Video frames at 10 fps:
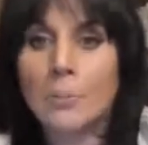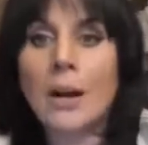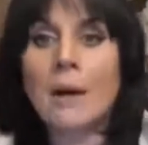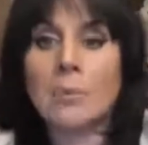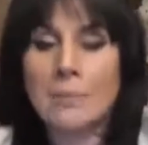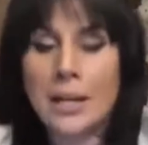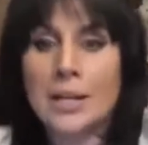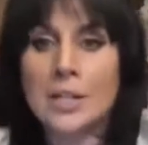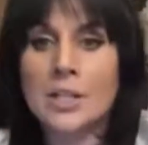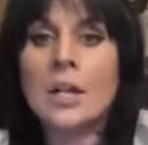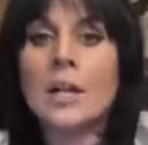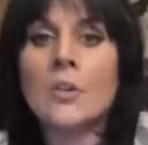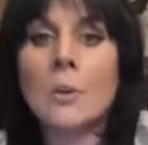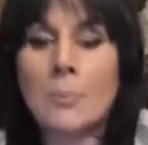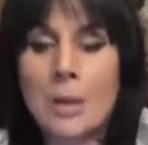The problem is
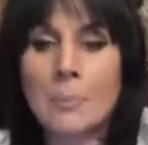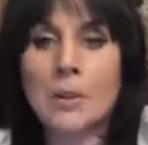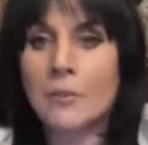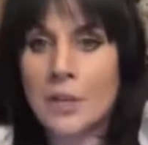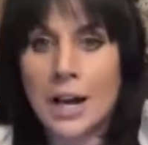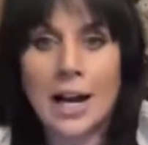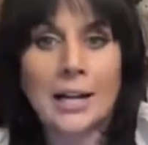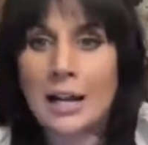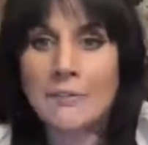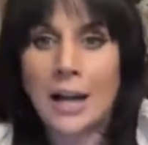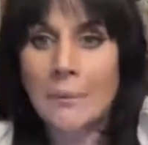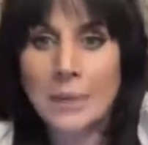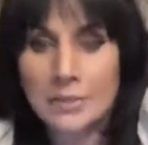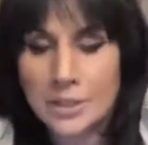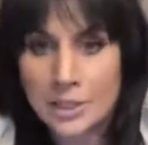the people of God have
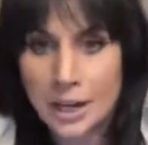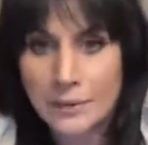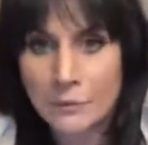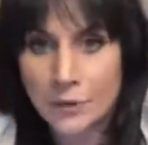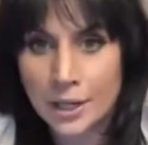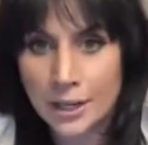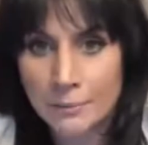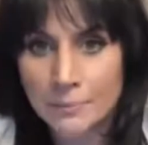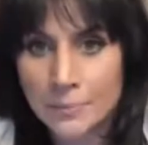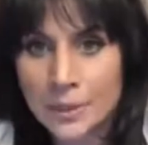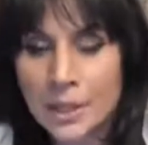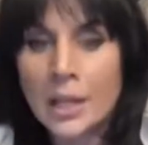not made the time for him.